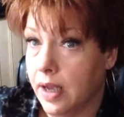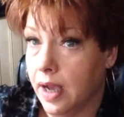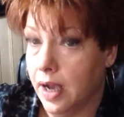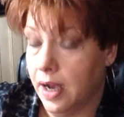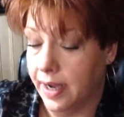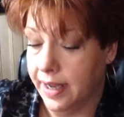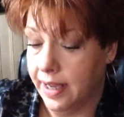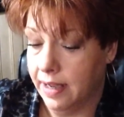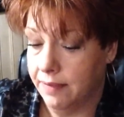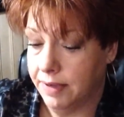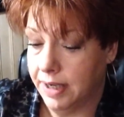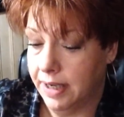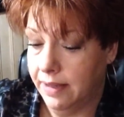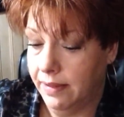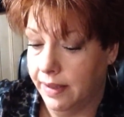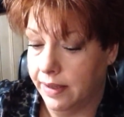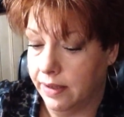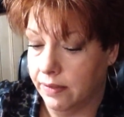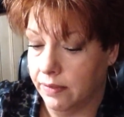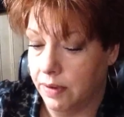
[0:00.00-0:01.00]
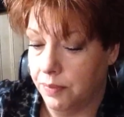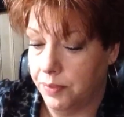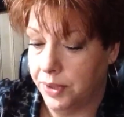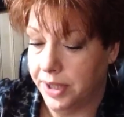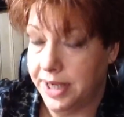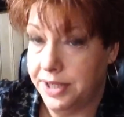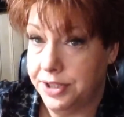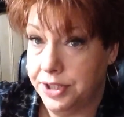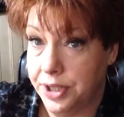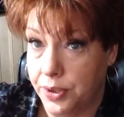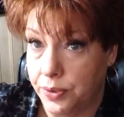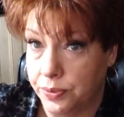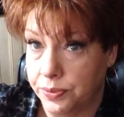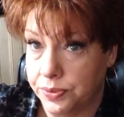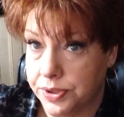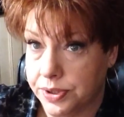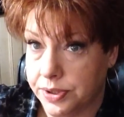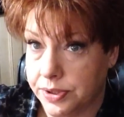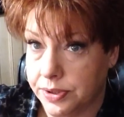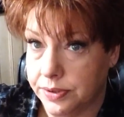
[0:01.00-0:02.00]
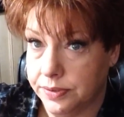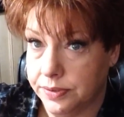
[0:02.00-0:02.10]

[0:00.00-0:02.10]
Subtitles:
I have eyeliner on when I don't.